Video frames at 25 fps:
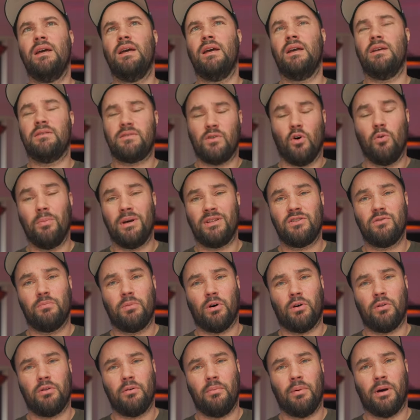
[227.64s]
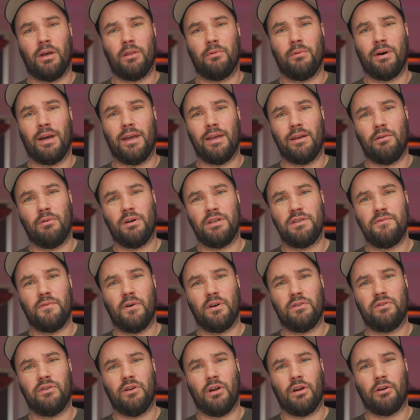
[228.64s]
it's all metal body by the way, and weighs
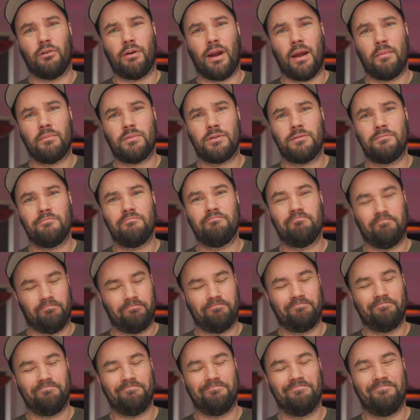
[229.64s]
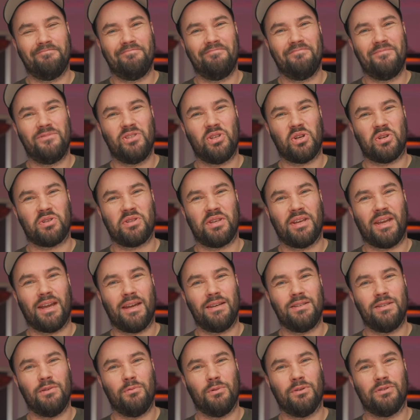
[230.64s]
39 grams, just in
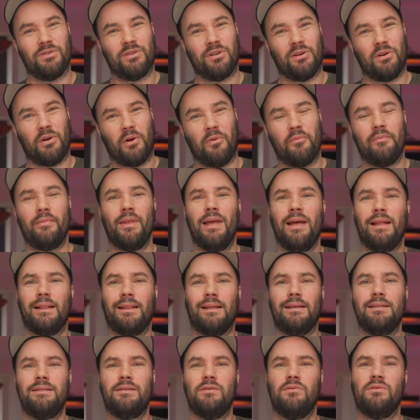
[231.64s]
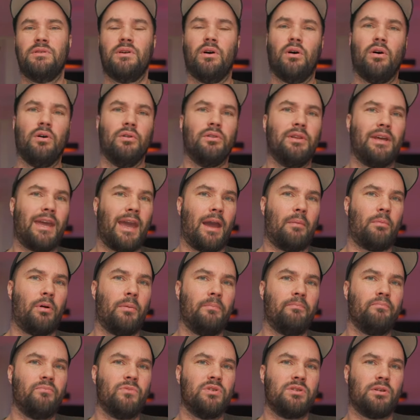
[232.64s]
case you wanted to know. Let's use it on the
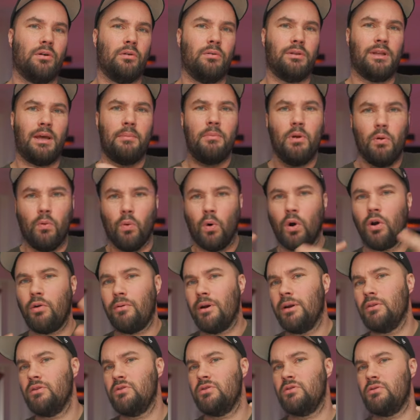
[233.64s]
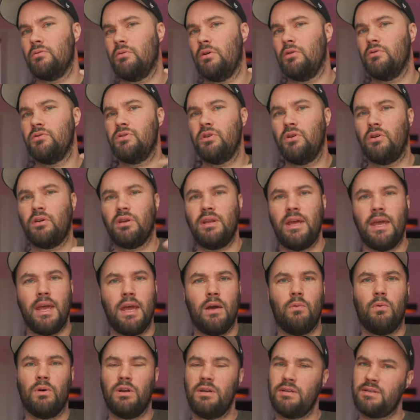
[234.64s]
camera. So let me walk around the studio so you can
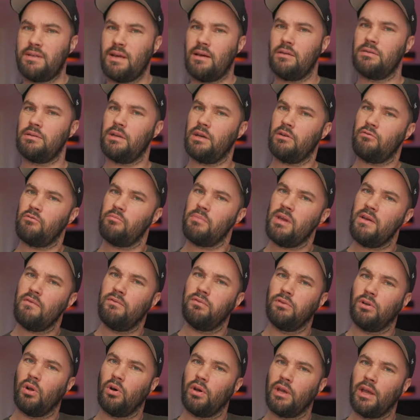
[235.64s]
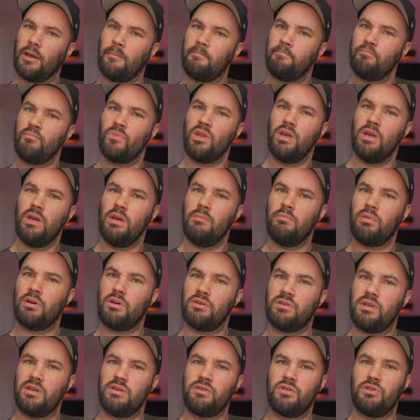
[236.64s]
hear what it sounds like, me vlogging,
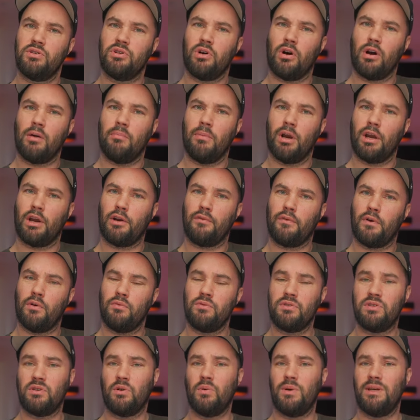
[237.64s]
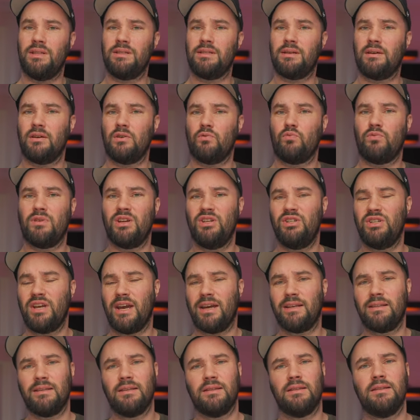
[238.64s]
because it is a shotgun microphone, so it's gonna
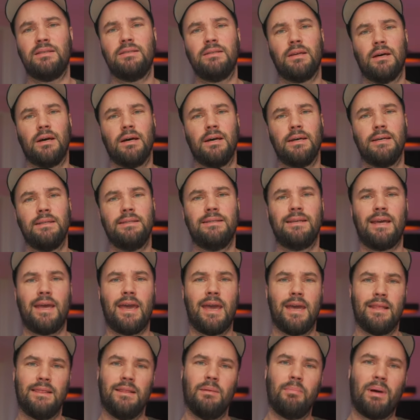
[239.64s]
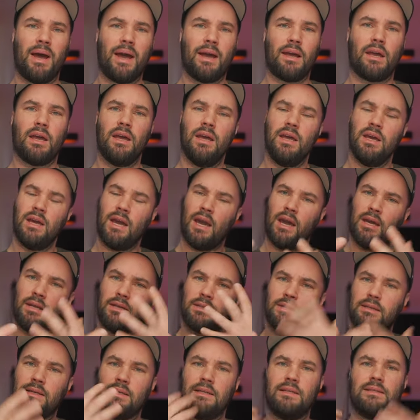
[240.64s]
reject the sides and the back, and
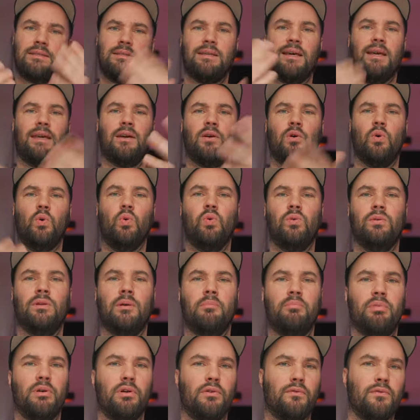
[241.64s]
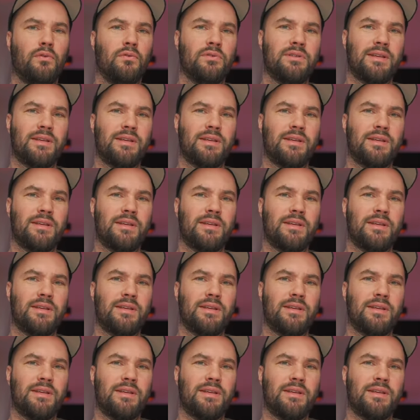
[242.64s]
it's gonna take all the beautiful